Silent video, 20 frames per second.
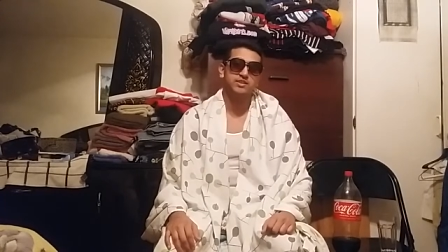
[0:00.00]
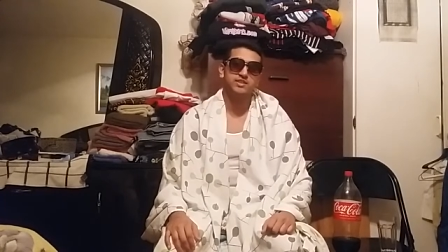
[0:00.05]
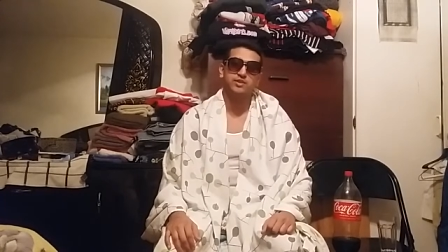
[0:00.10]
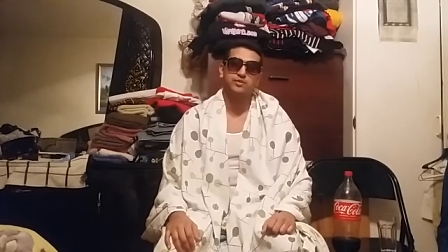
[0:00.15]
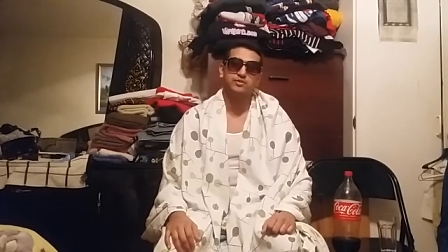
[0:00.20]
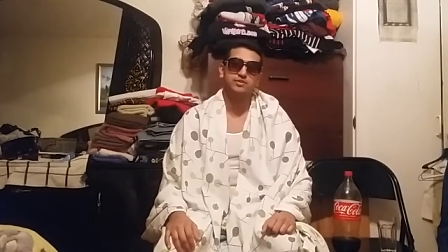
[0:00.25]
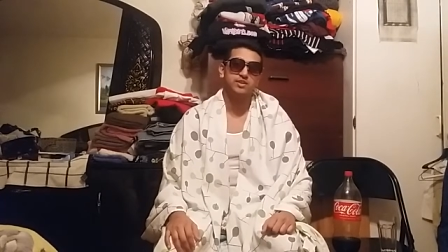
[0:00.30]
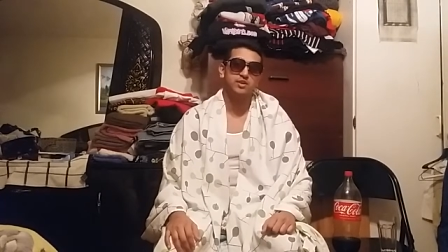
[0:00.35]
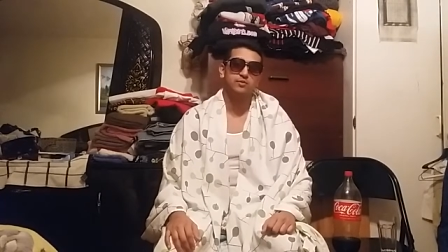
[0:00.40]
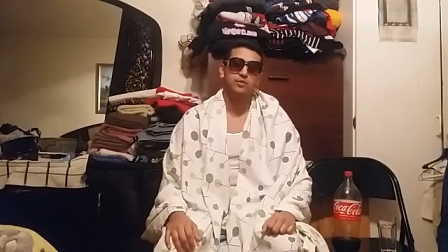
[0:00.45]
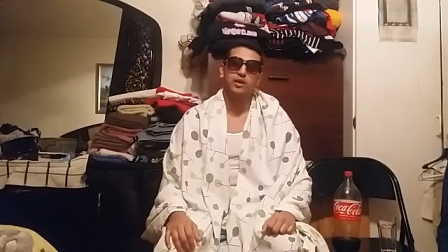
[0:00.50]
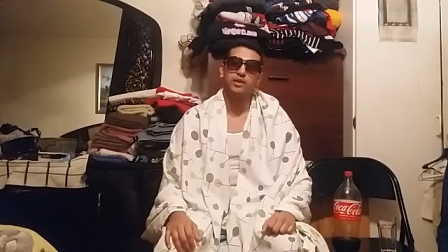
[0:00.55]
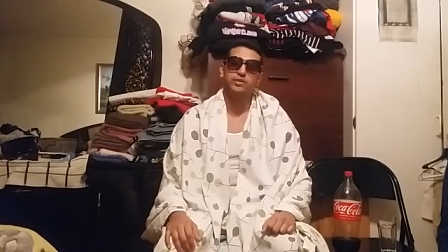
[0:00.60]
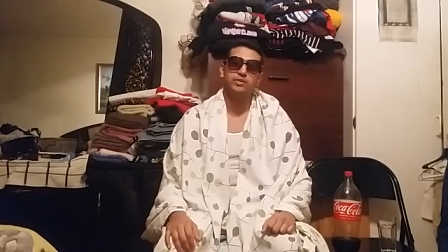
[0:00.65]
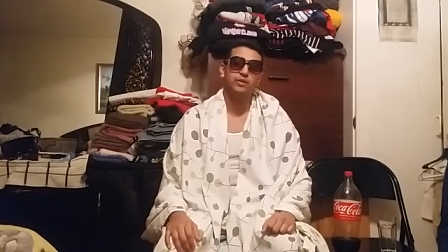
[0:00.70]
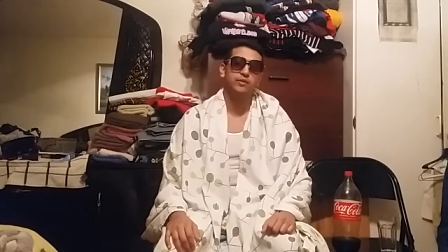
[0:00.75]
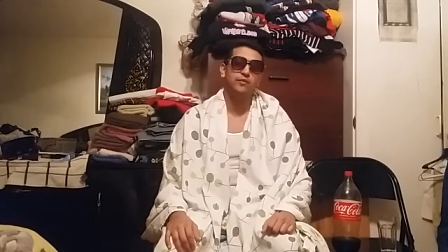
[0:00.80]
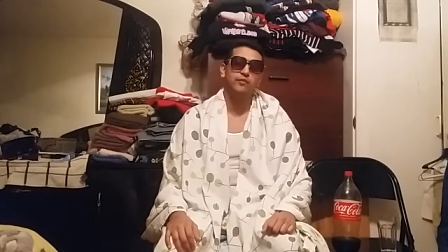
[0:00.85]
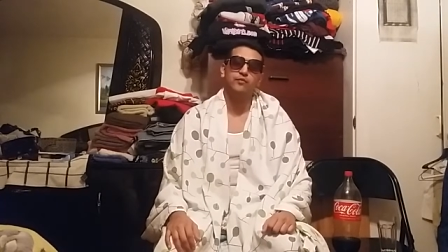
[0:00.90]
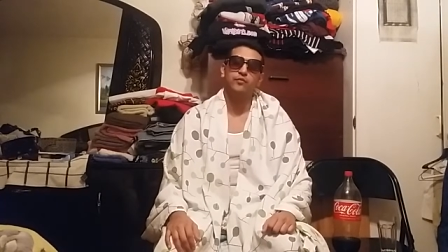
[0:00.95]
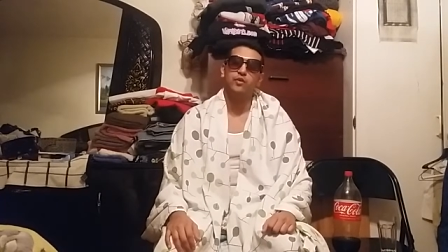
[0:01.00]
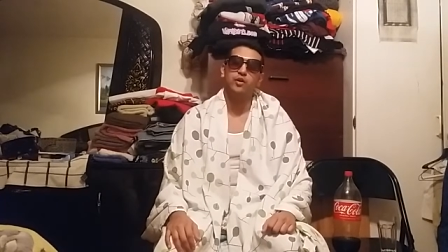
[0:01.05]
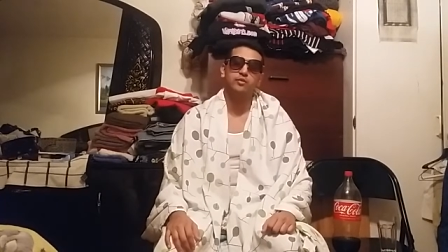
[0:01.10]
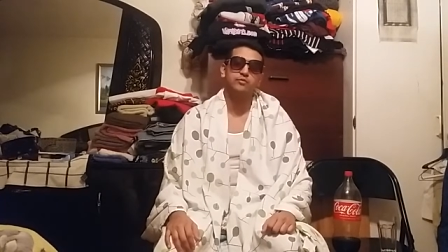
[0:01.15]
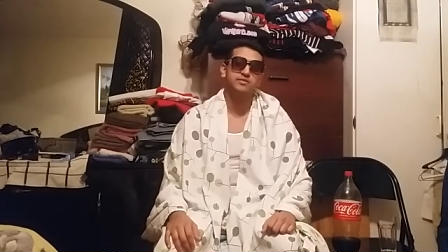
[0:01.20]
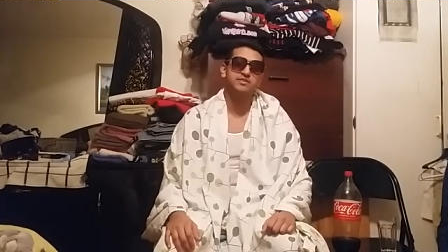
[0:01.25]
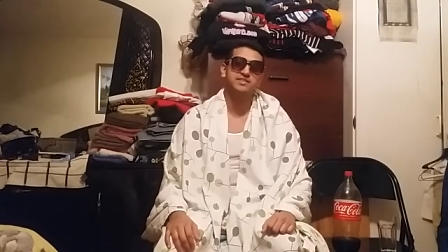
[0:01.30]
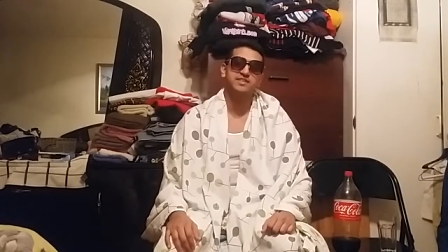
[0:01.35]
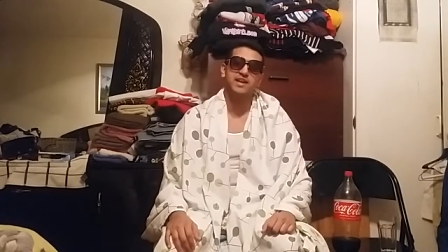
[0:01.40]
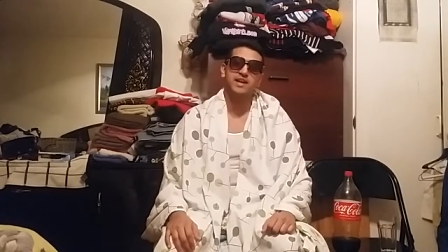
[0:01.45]
seriously, what the
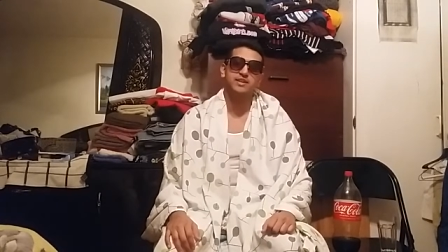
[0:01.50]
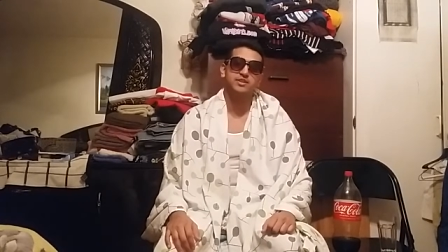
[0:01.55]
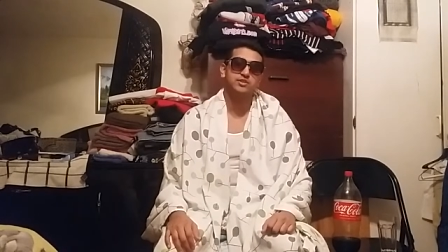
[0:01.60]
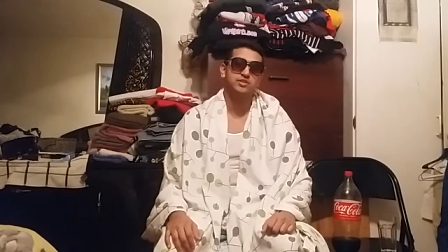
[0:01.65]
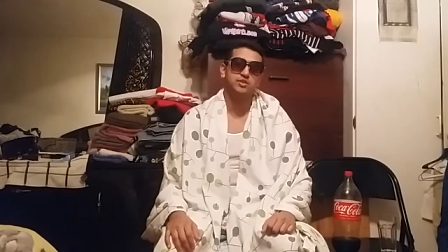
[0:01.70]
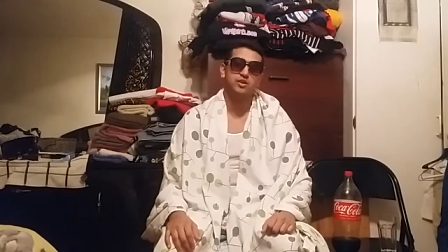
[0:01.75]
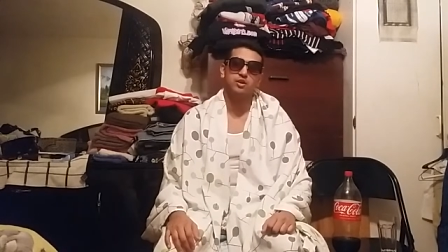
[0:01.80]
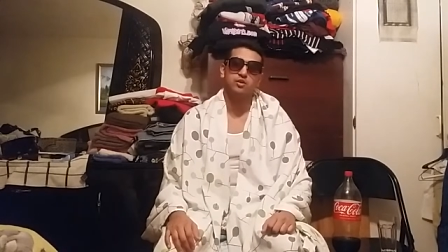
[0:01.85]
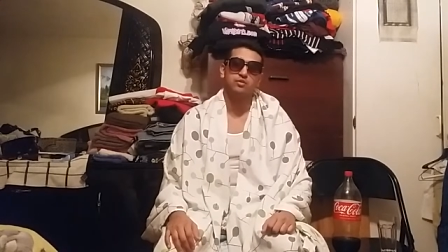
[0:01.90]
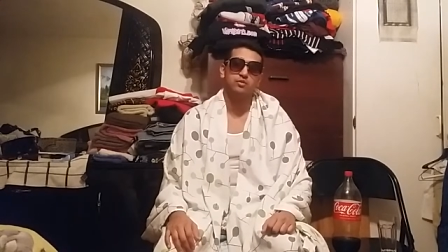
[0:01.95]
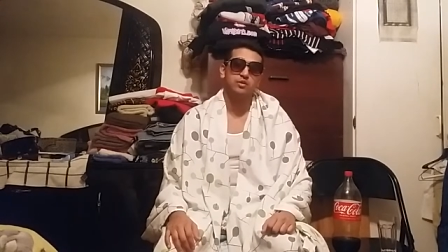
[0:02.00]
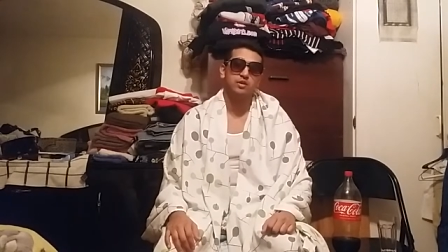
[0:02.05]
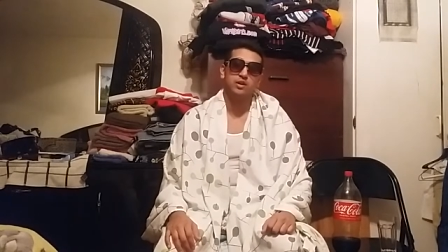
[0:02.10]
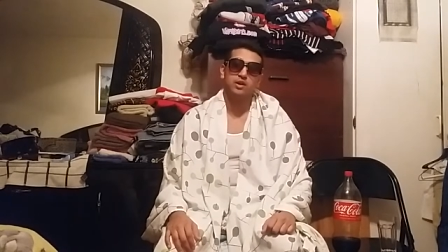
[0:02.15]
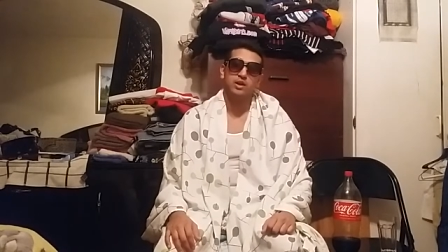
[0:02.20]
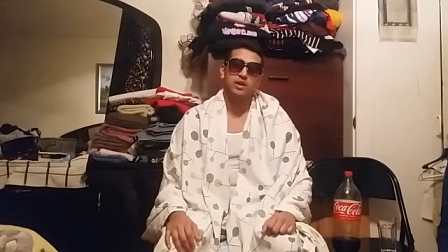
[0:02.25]
fuck was that show?